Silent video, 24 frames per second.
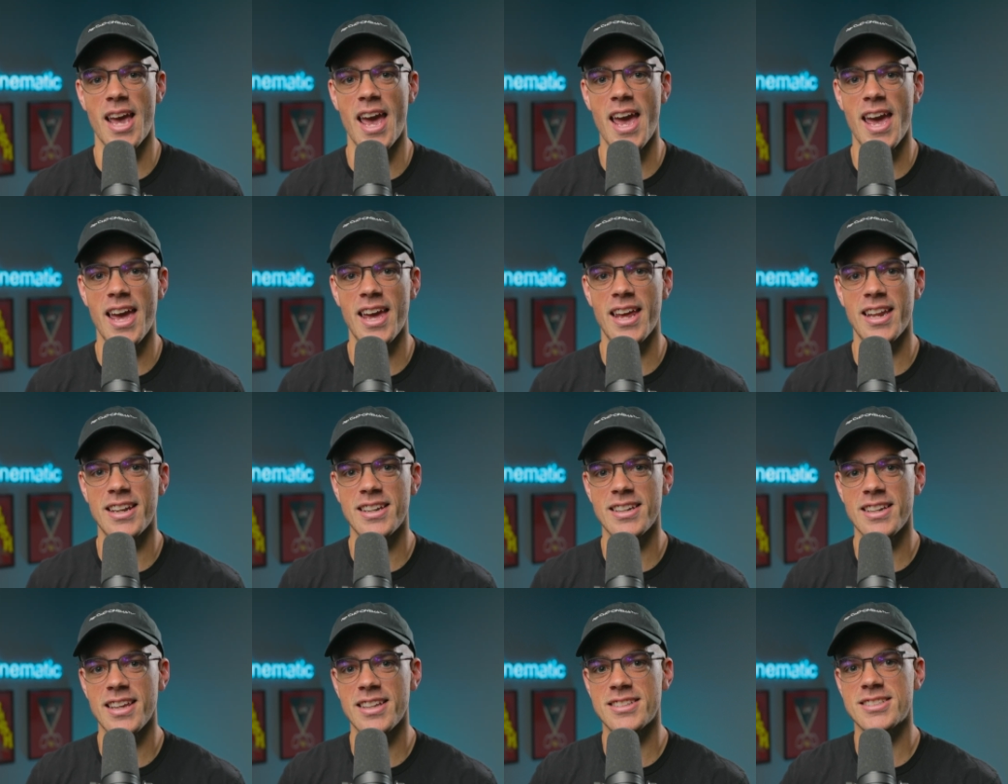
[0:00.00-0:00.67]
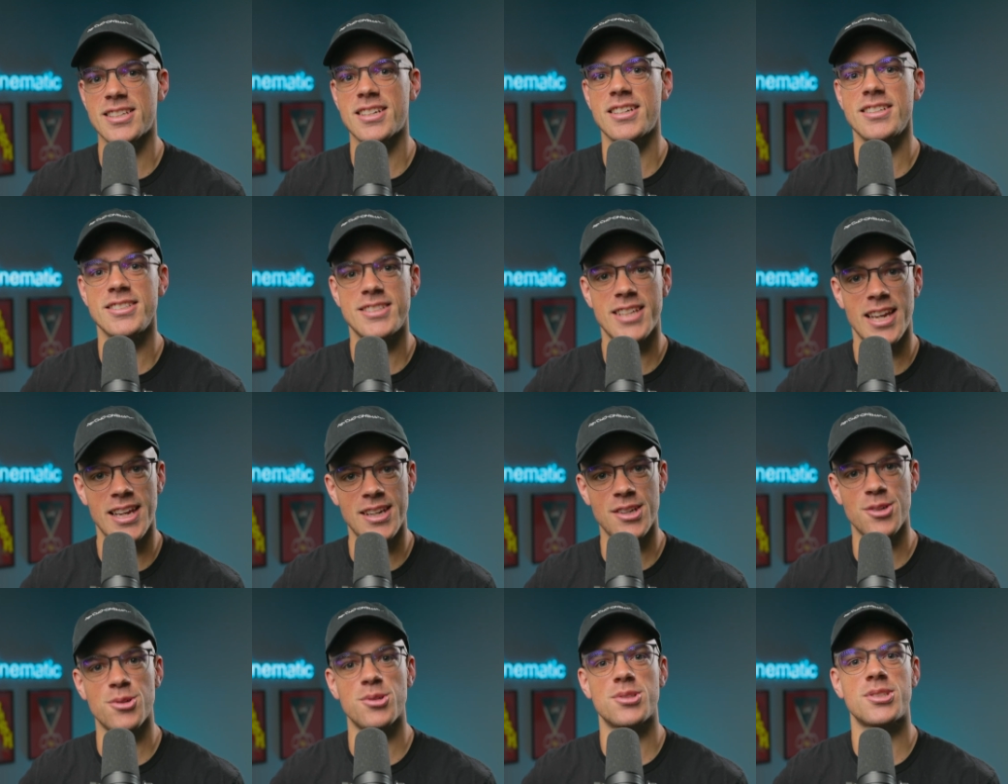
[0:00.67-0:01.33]
and it's
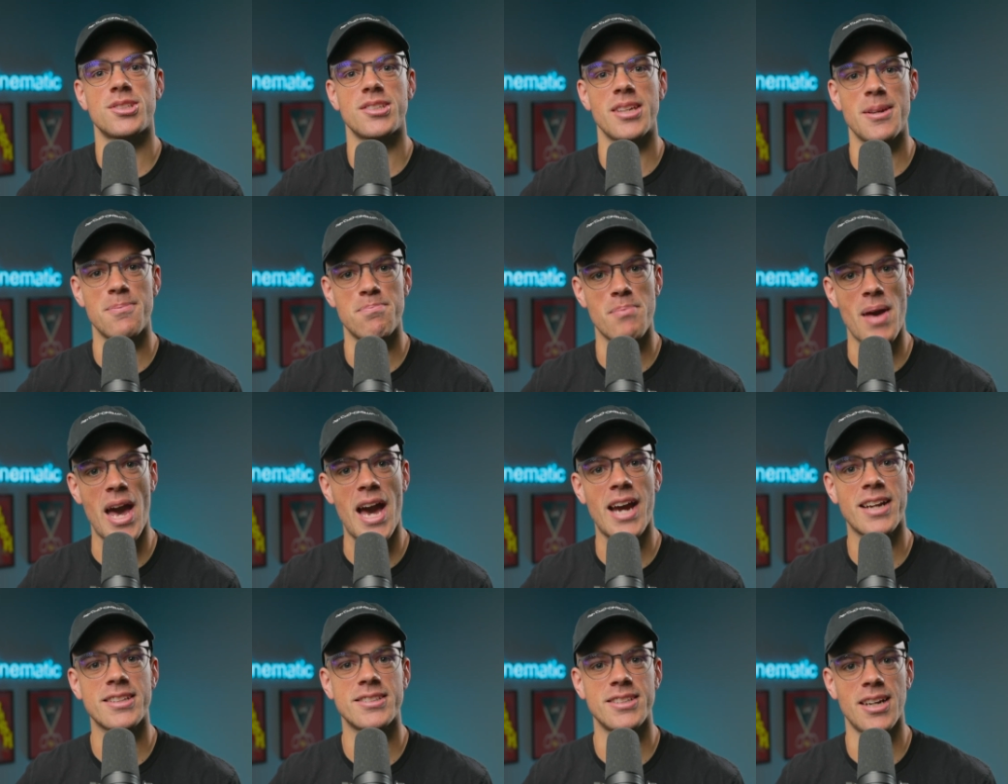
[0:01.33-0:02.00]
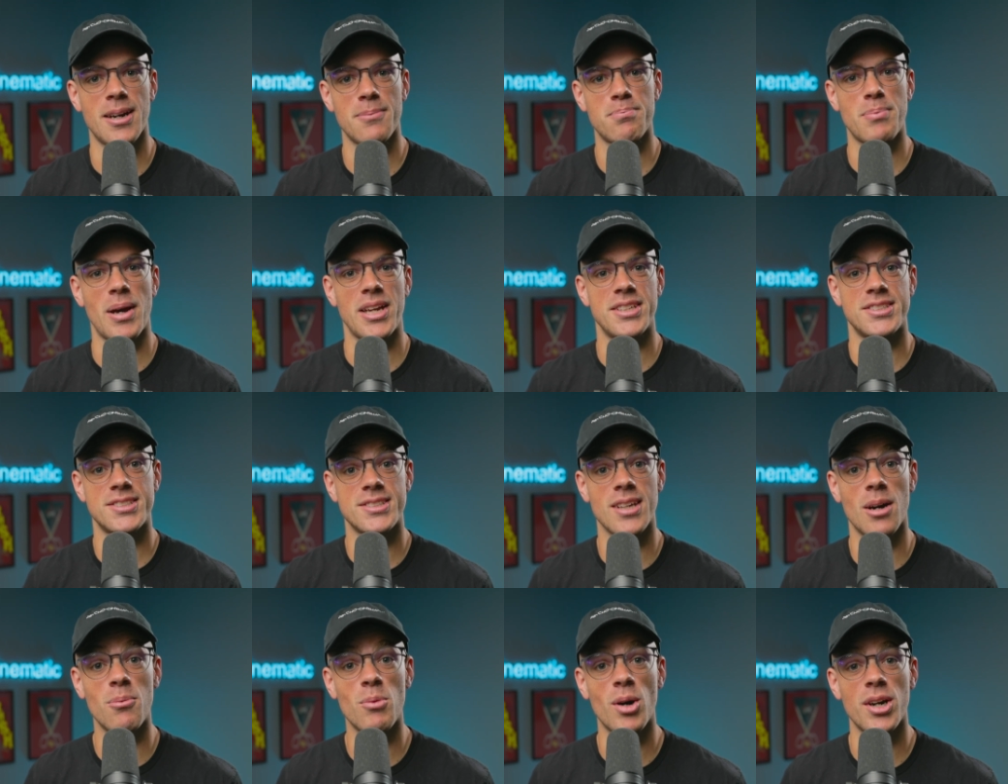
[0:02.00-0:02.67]
continuously backed up by
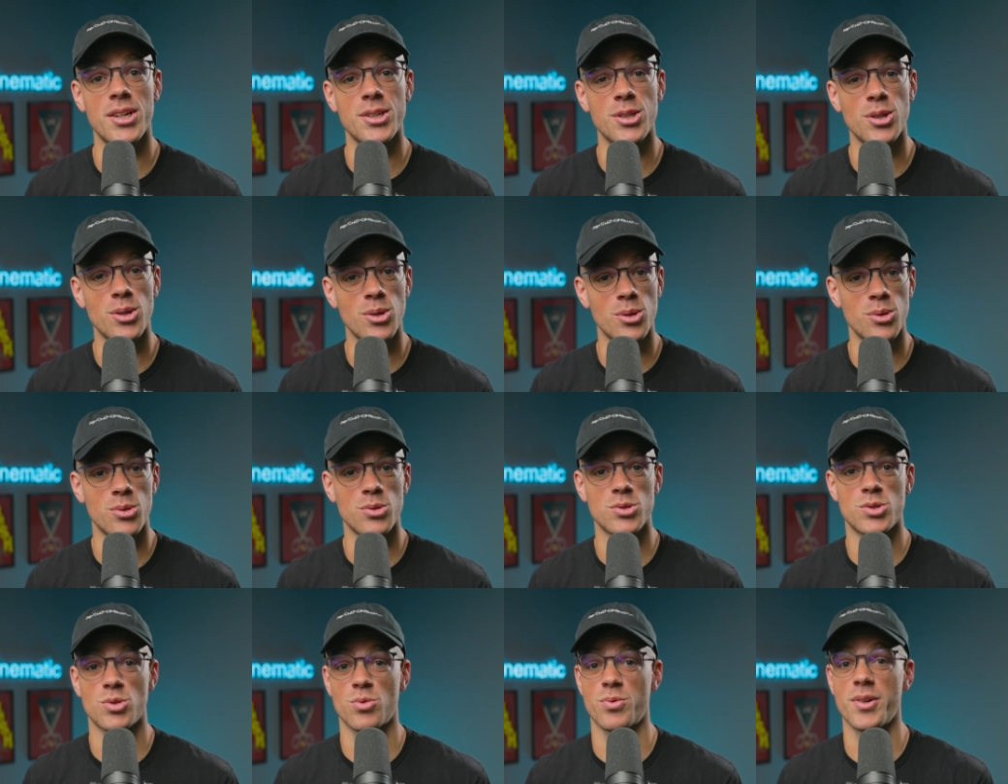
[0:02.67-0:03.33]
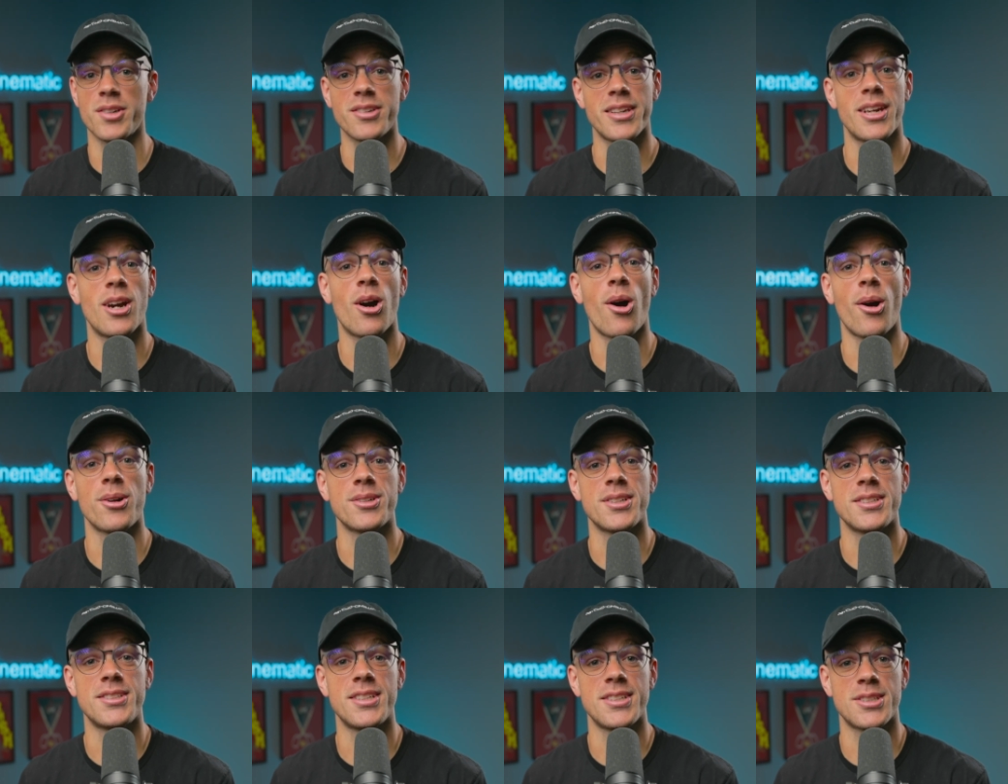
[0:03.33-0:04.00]
someone who's really
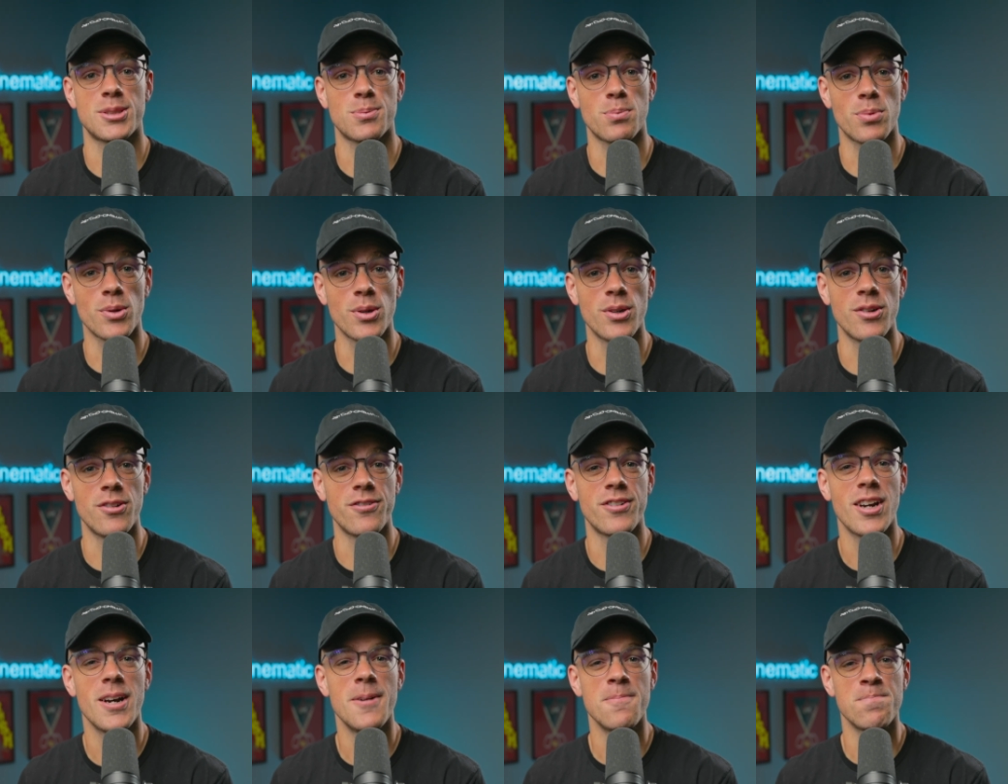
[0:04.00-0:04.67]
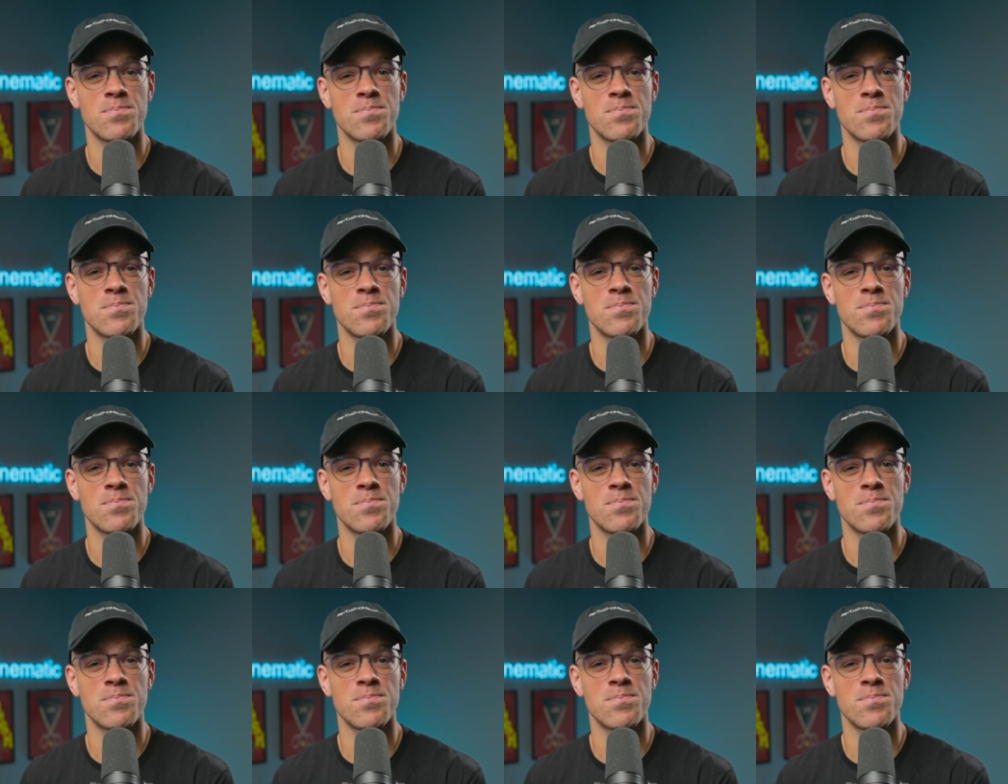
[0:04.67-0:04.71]
hard to disprove.